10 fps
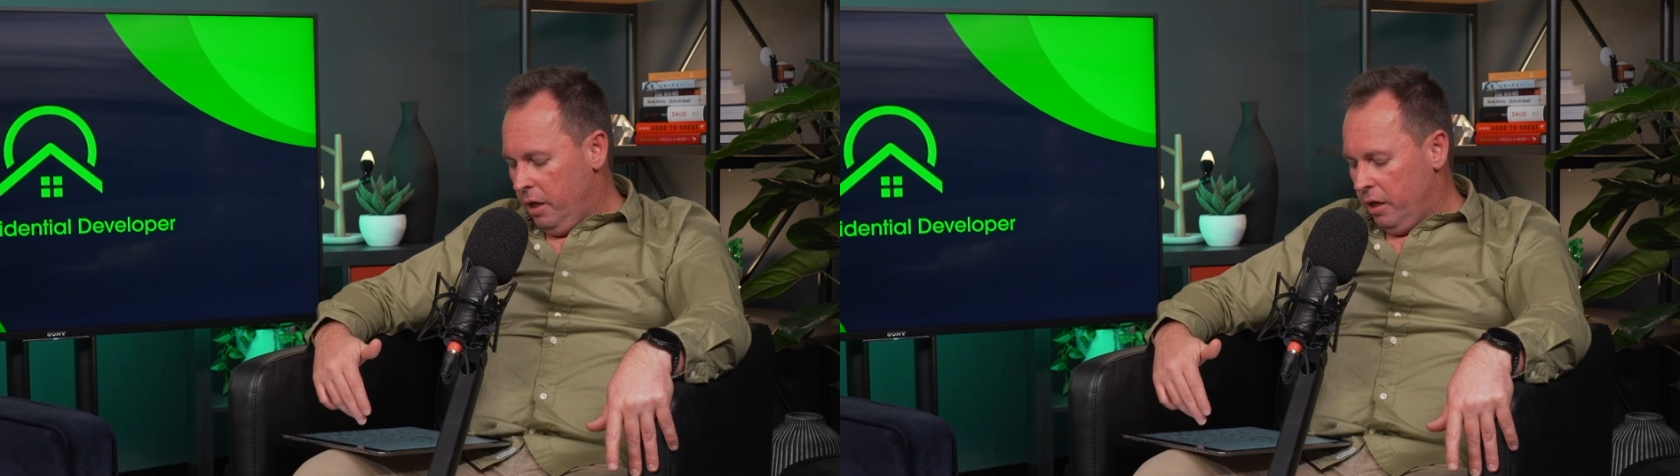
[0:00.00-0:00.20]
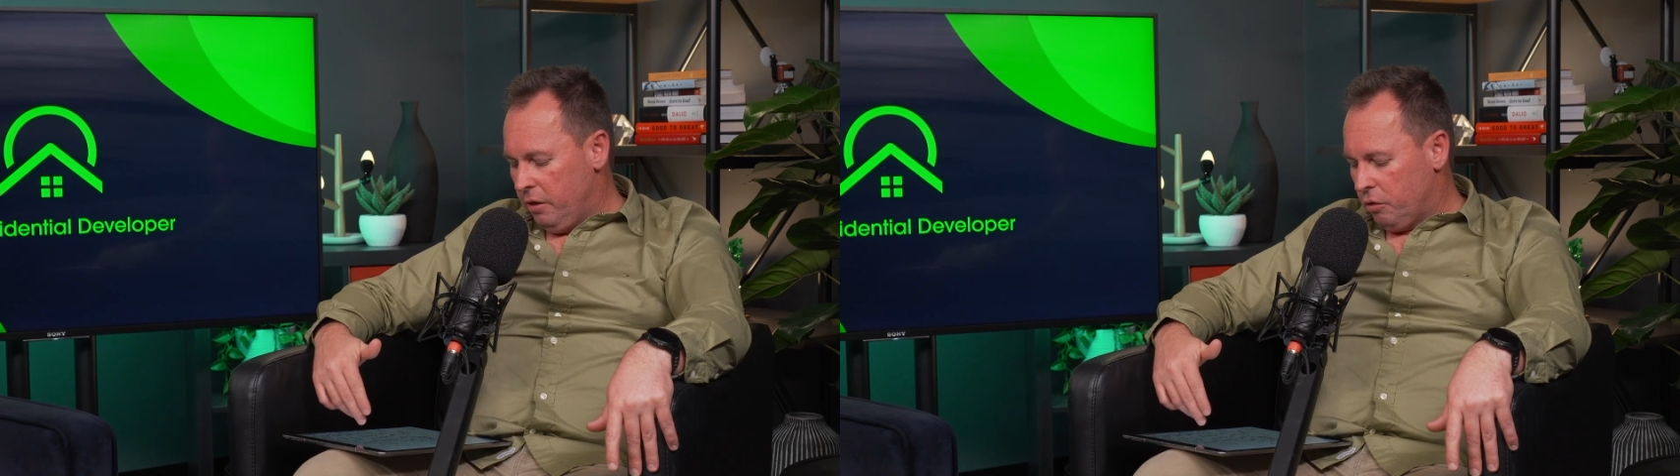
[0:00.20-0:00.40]

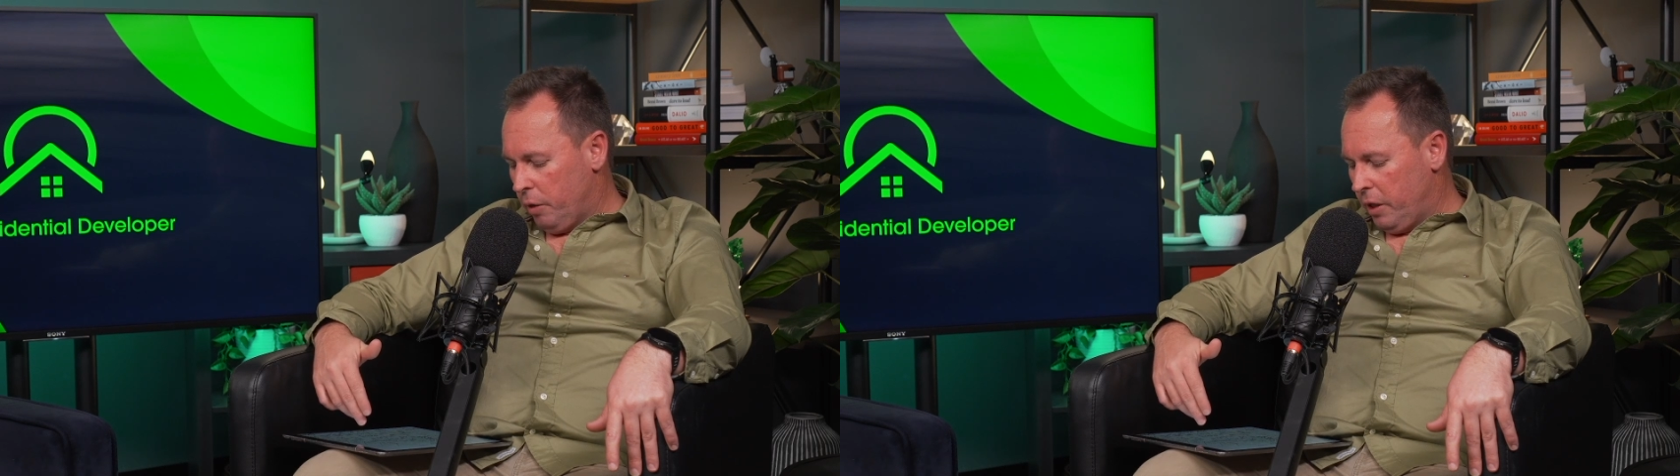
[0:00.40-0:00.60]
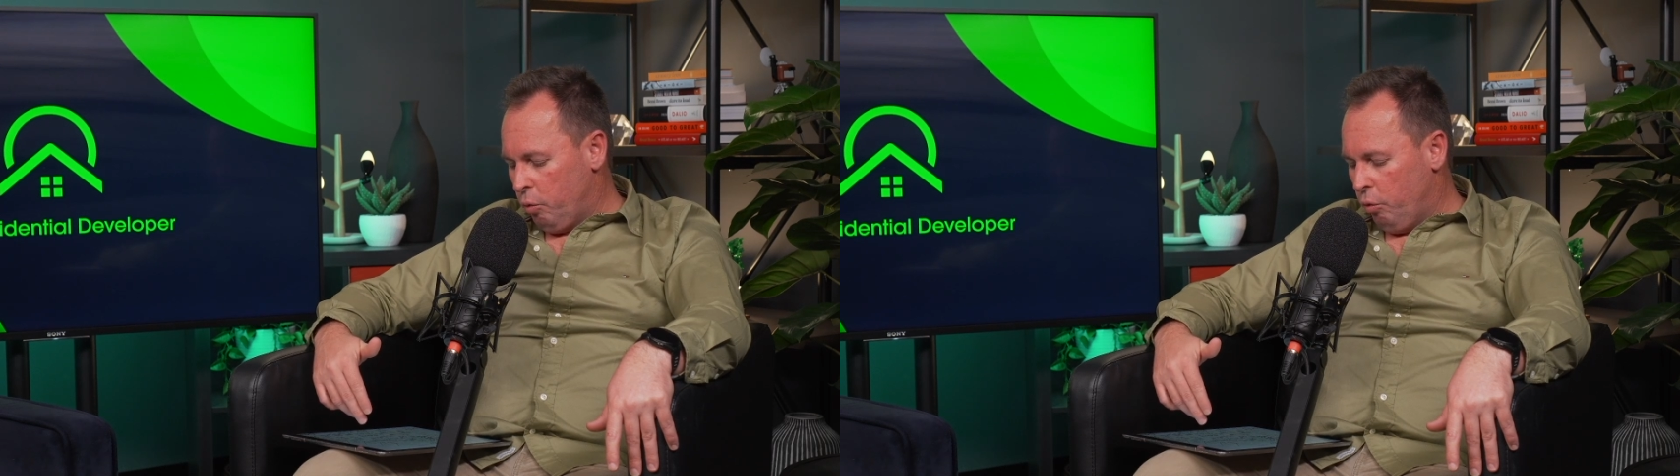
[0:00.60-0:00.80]

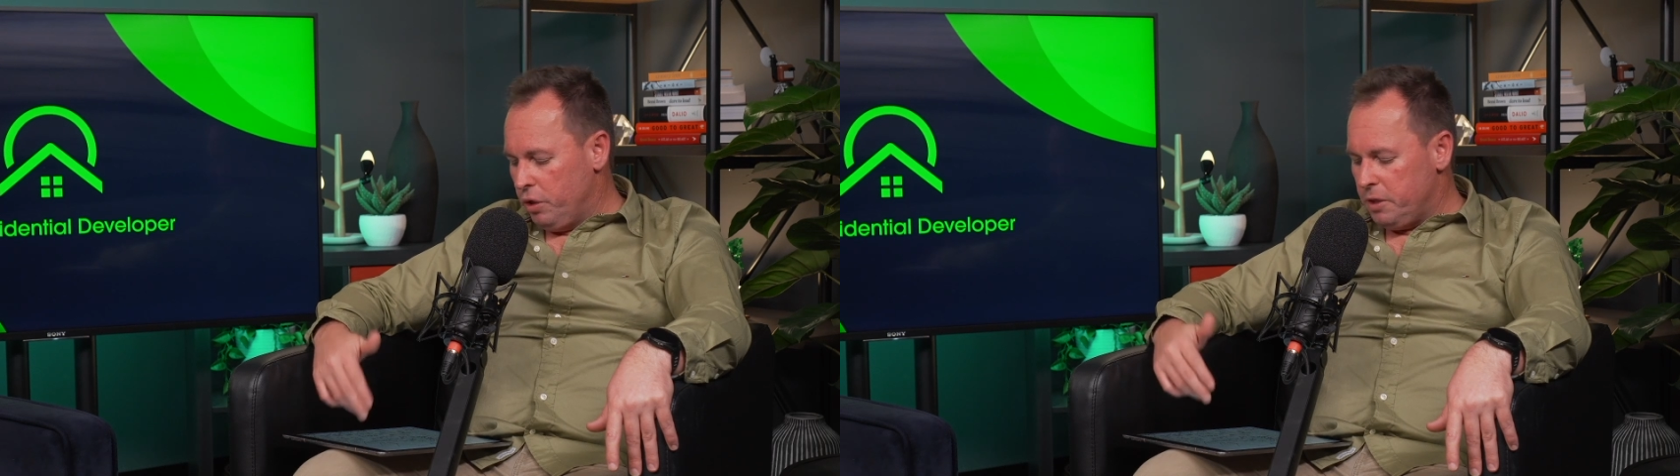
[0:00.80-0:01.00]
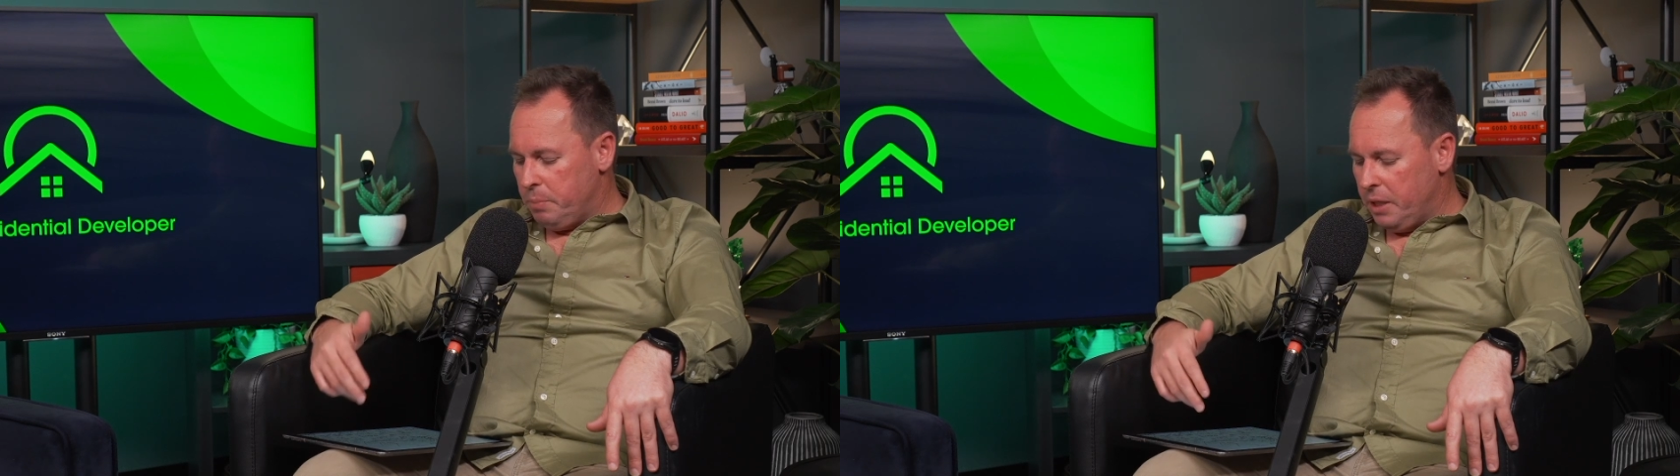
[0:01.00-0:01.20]

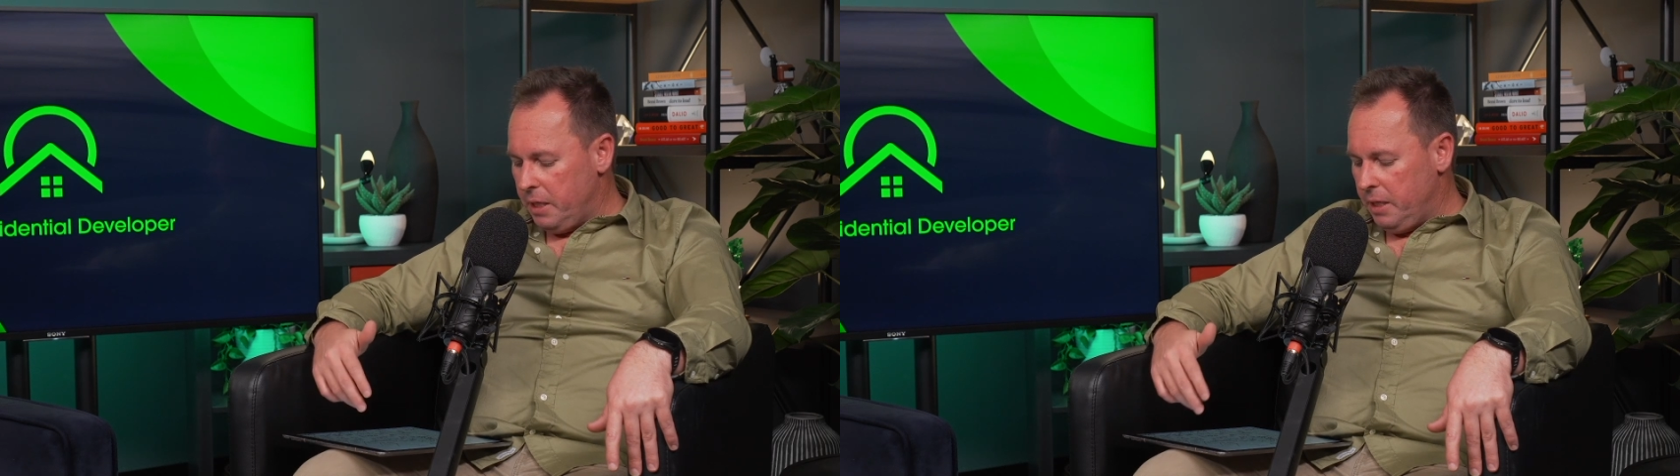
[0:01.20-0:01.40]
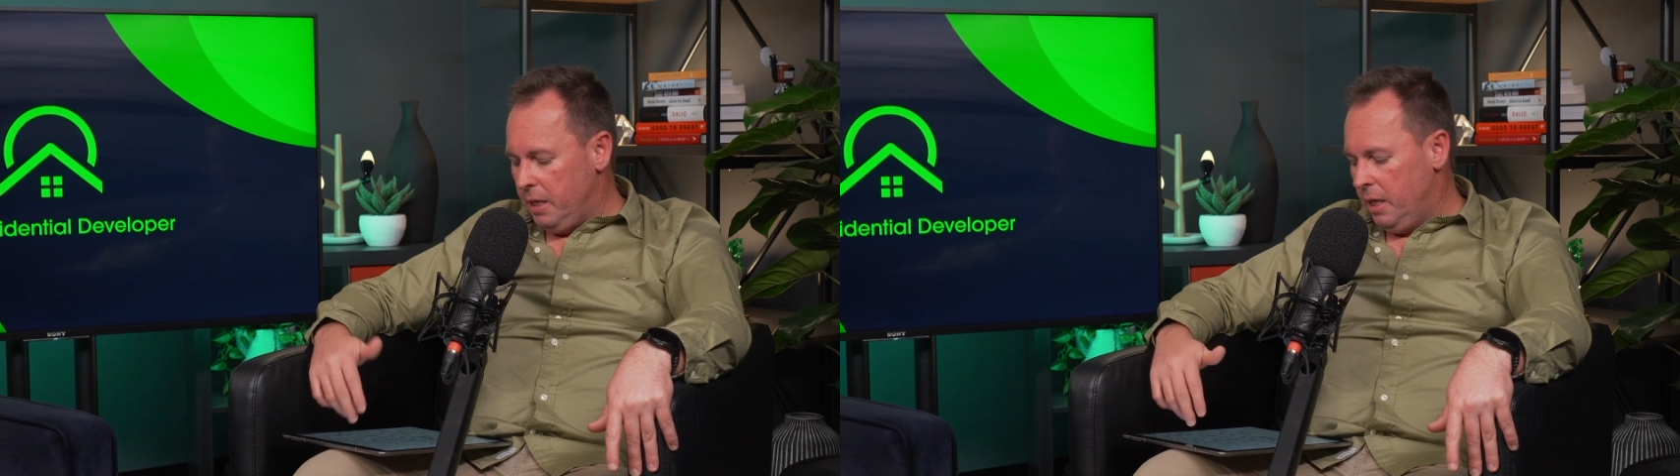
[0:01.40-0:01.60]
3/4
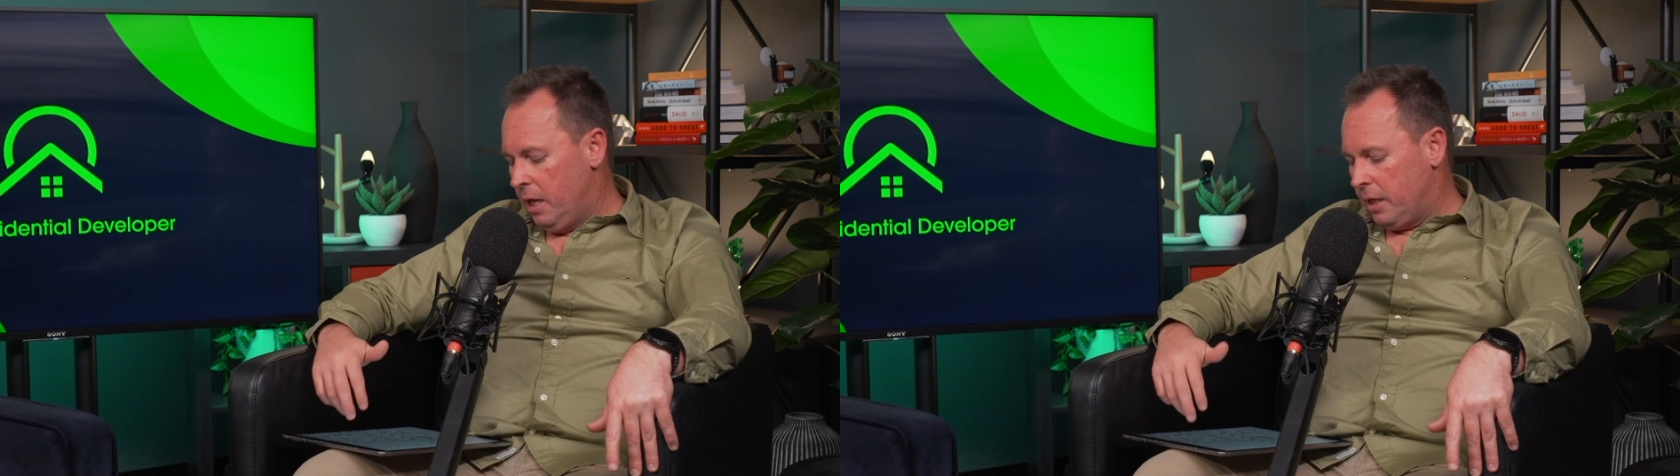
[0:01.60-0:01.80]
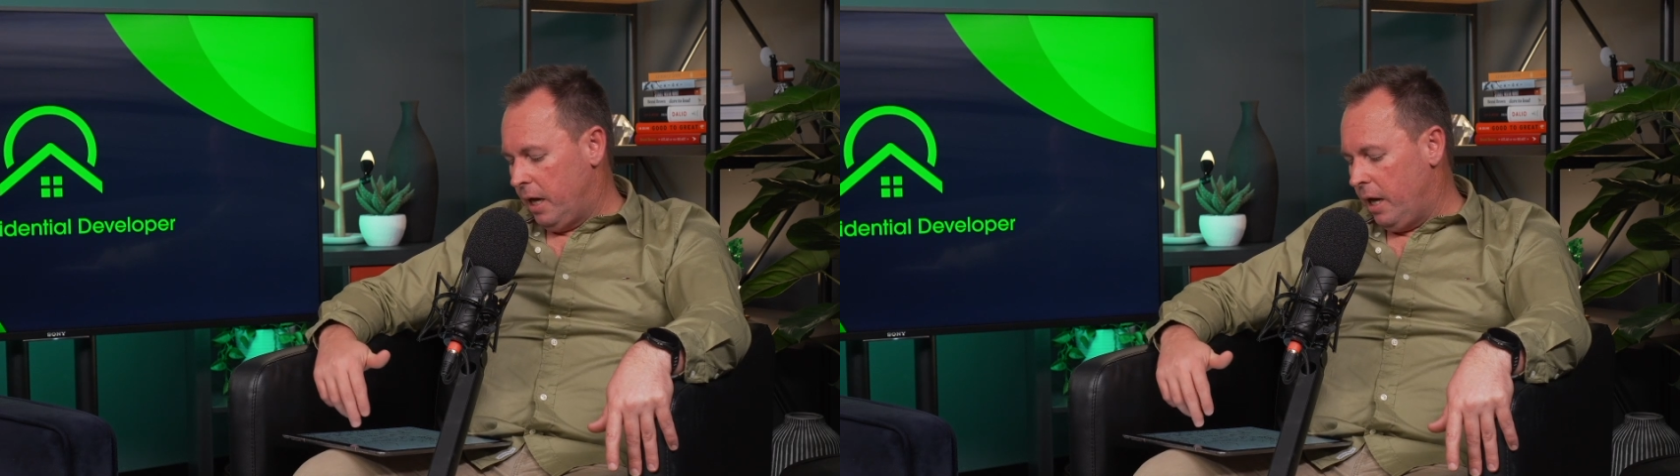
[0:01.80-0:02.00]
P,
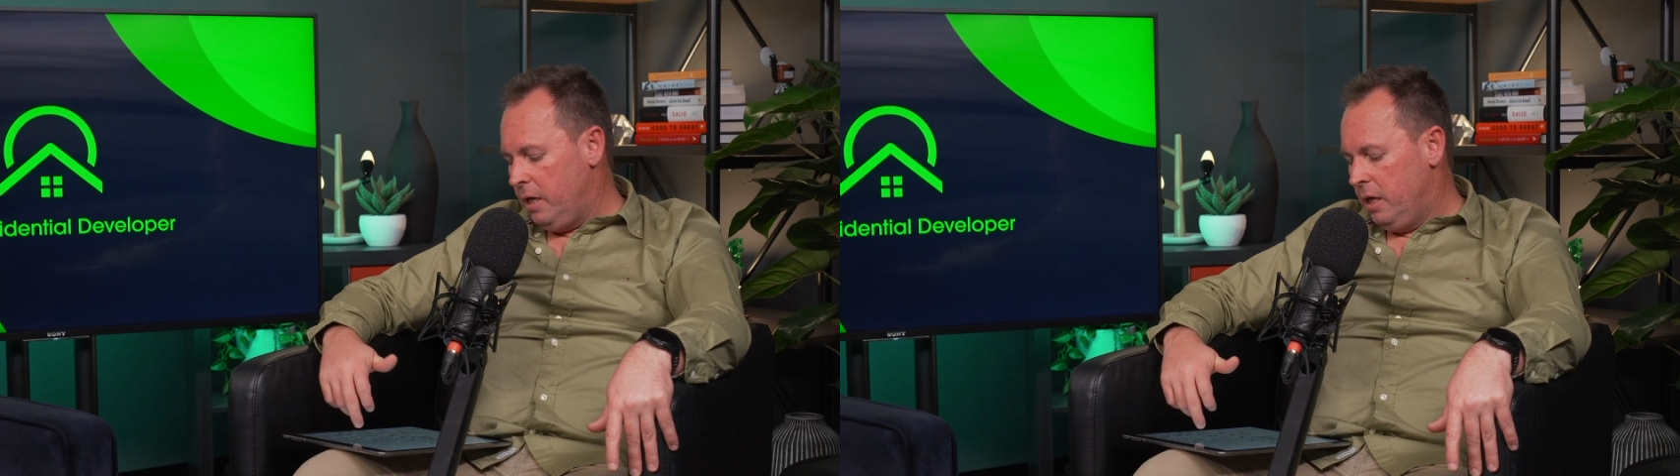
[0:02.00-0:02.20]
okay?